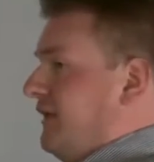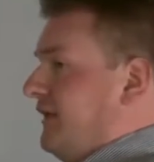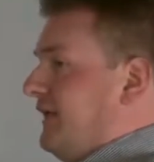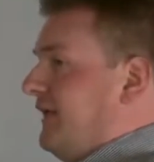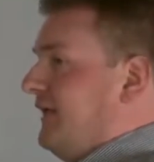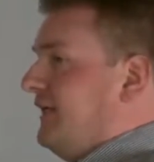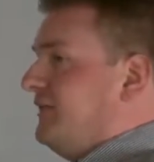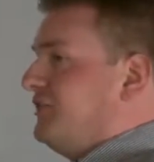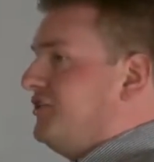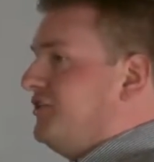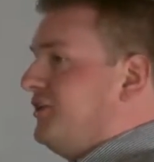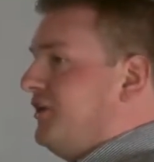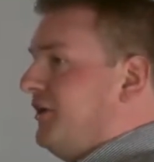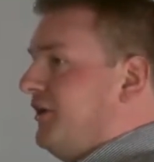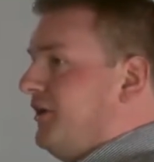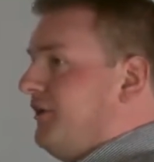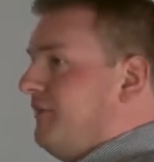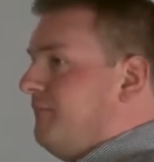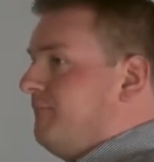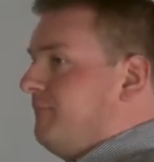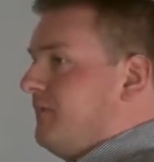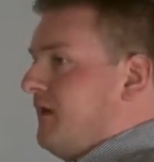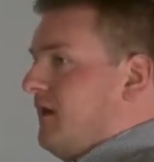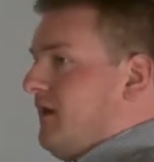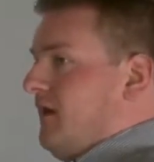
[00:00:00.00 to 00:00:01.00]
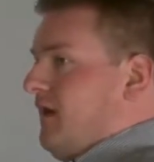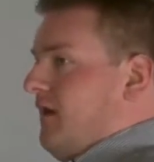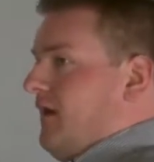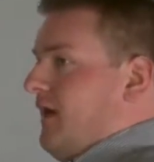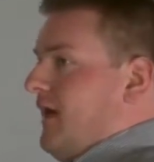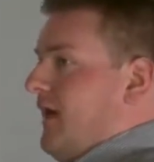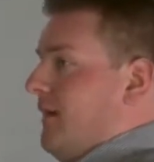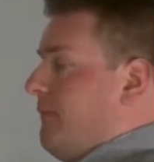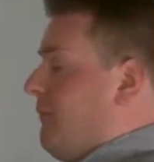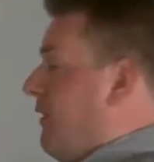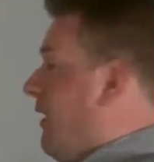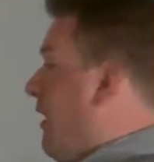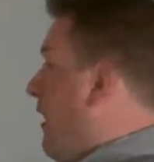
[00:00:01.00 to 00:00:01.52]
it each year.
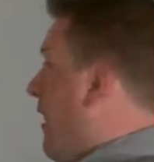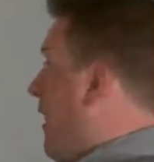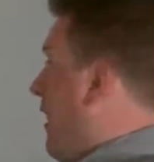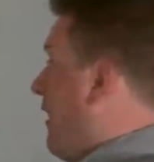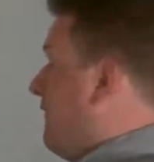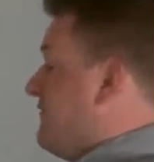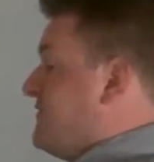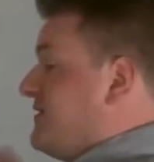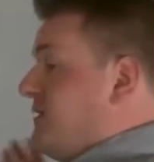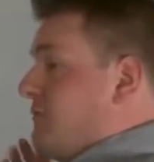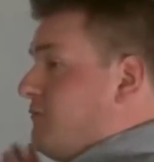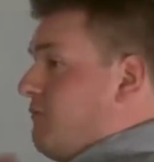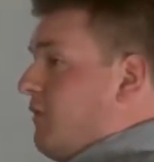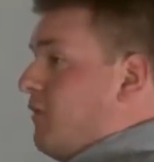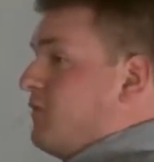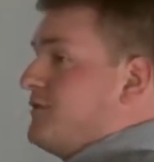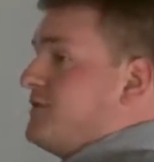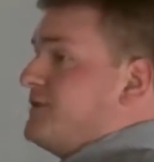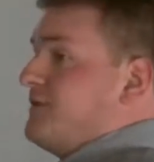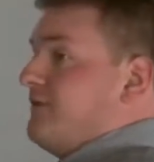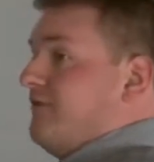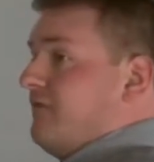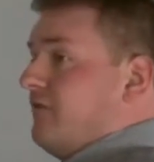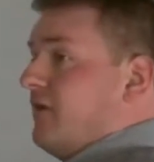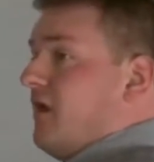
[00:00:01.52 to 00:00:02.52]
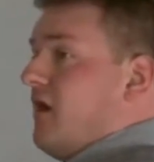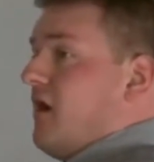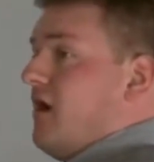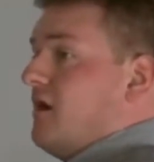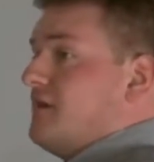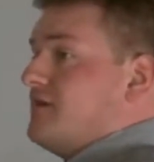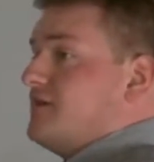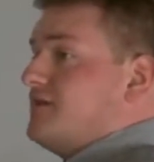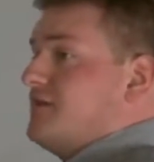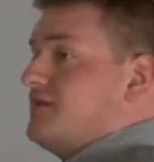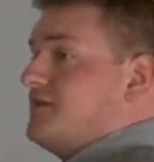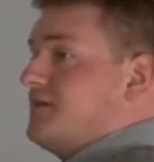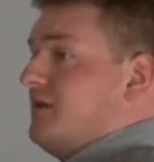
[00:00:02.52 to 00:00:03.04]
Obviously most of the
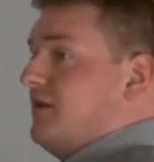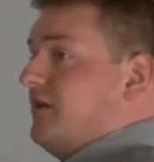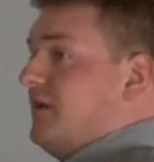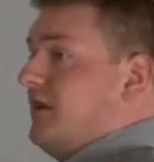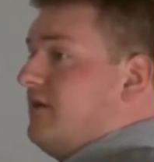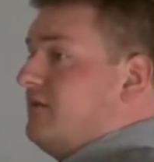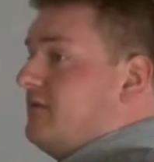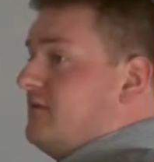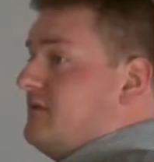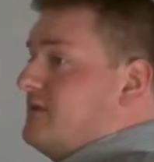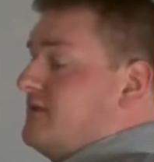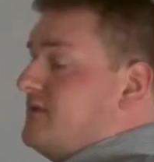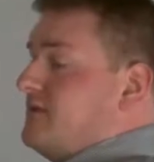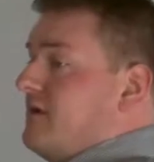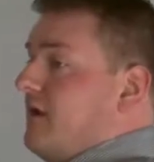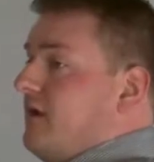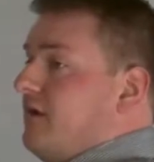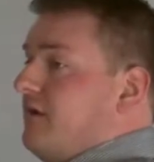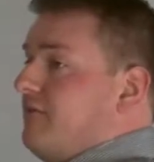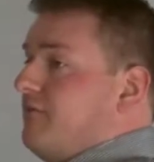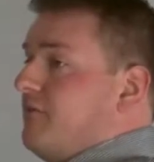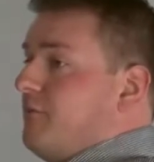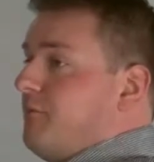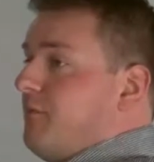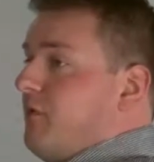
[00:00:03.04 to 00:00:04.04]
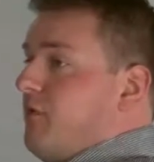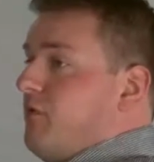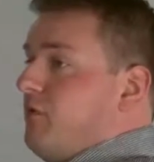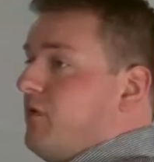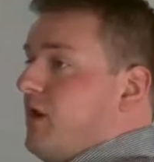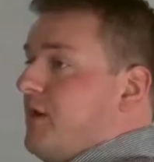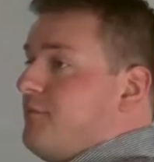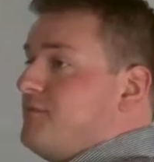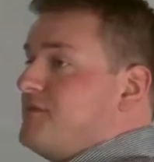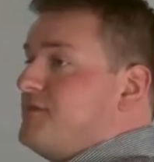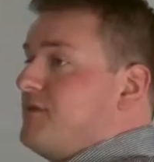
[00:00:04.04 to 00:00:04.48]
cost is done now in the design of the programme,